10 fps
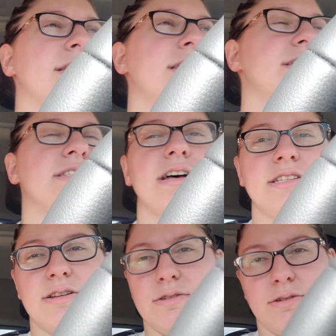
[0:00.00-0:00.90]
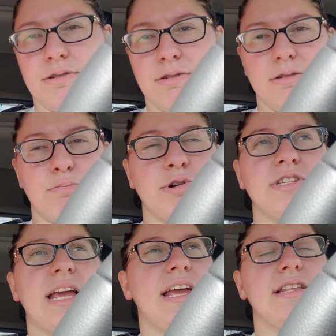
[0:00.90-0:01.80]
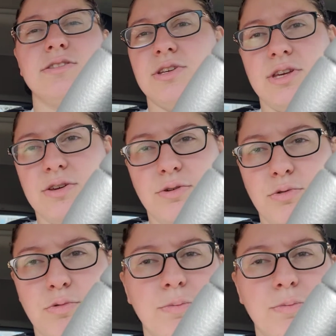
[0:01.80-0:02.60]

this doesn't pertain to you.